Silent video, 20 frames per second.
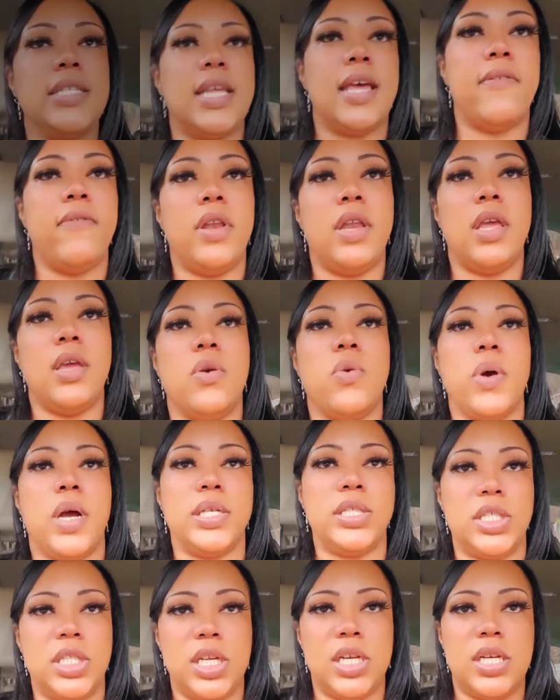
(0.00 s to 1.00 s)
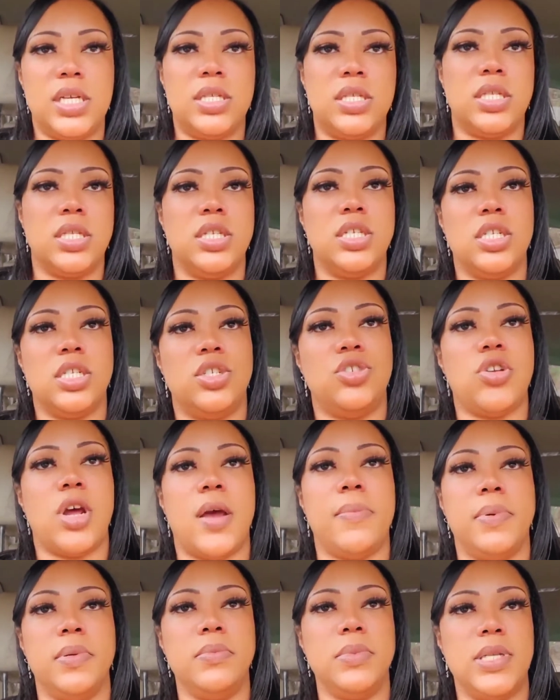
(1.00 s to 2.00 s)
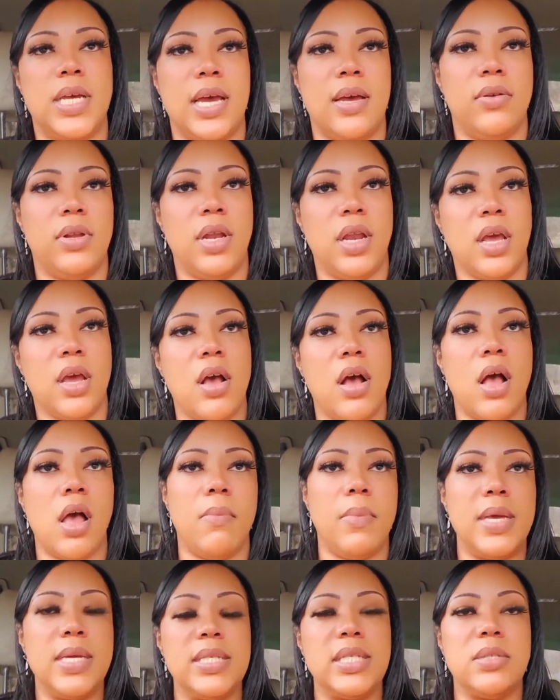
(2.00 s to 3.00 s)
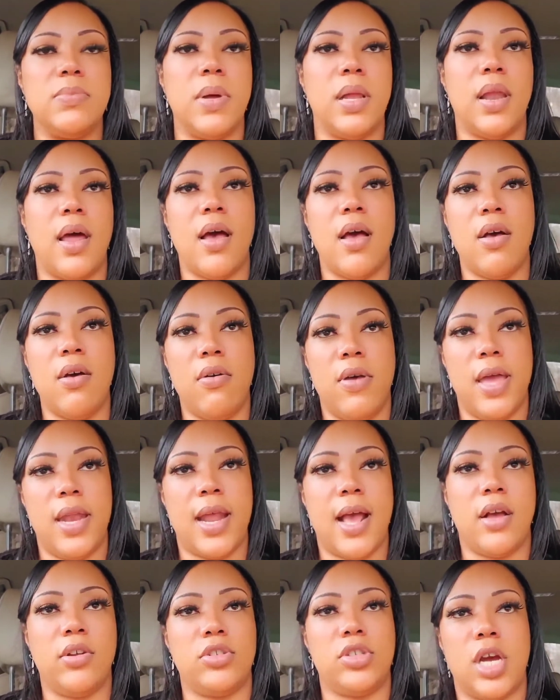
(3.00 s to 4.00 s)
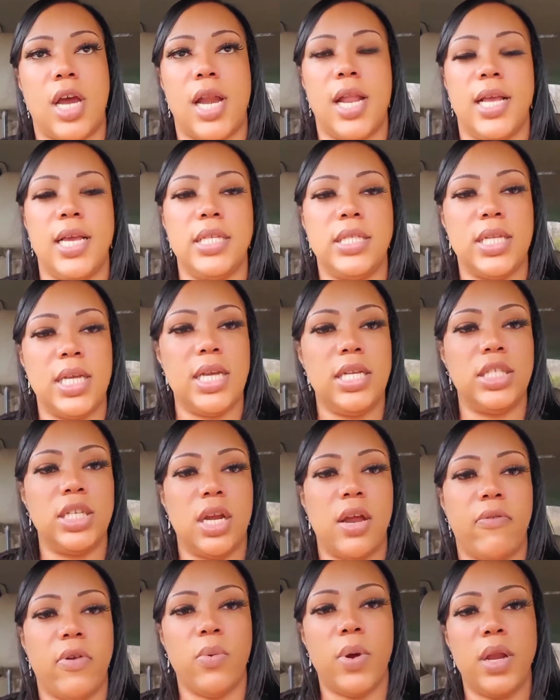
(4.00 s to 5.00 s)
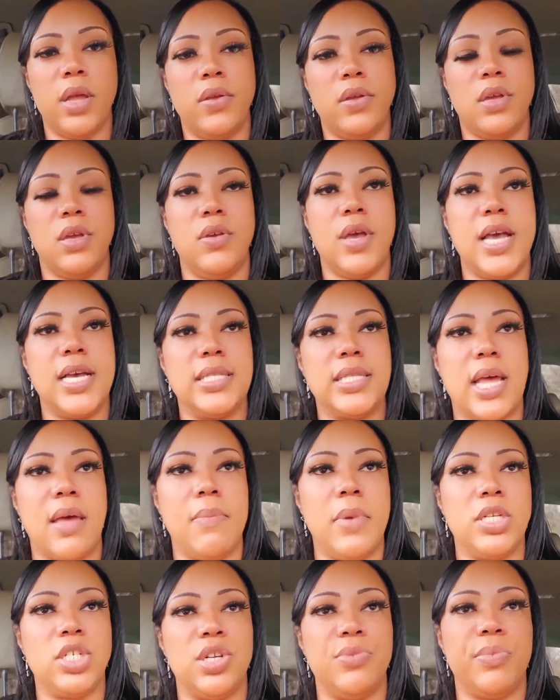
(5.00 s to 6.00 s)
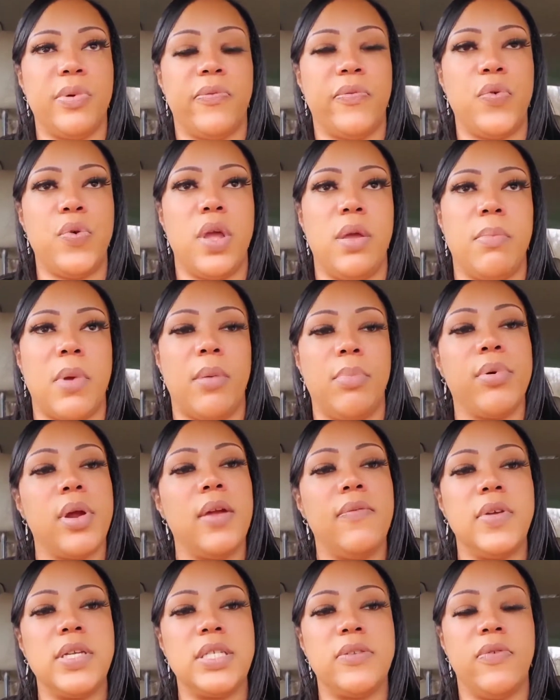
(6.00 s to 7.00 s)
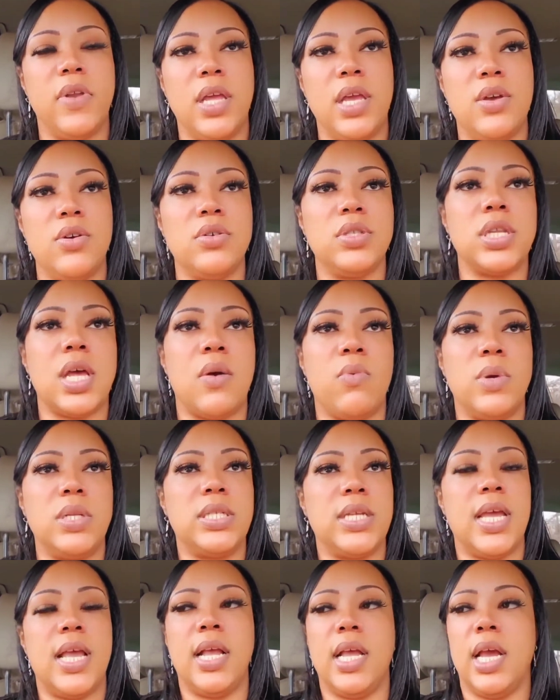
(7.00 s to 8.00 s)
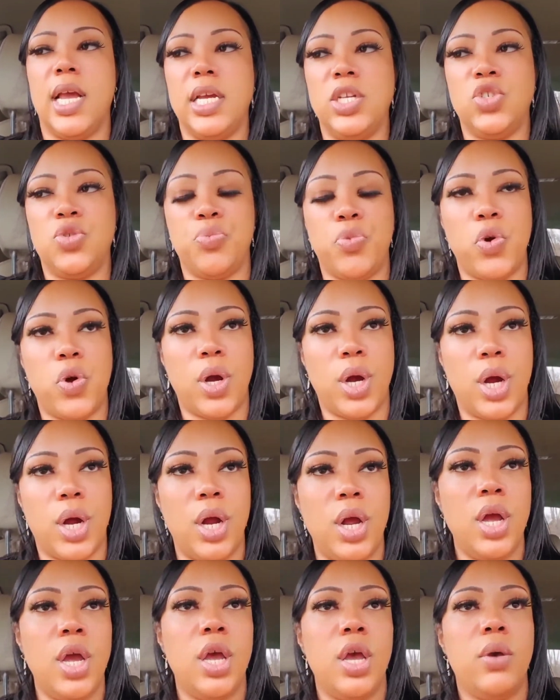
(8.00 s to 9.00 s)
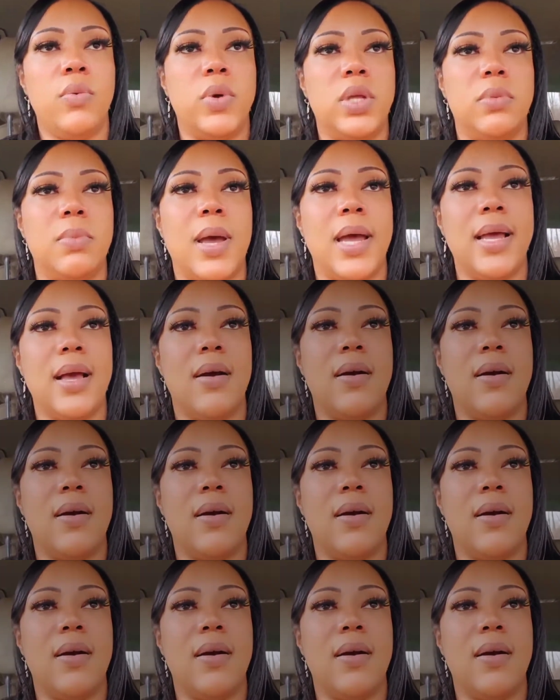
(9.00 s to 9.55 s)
have any questions, just drop them down in the comments below and I'll try to get to each and every one of you. As I mentioned before in my previous videos, I want to engage more with my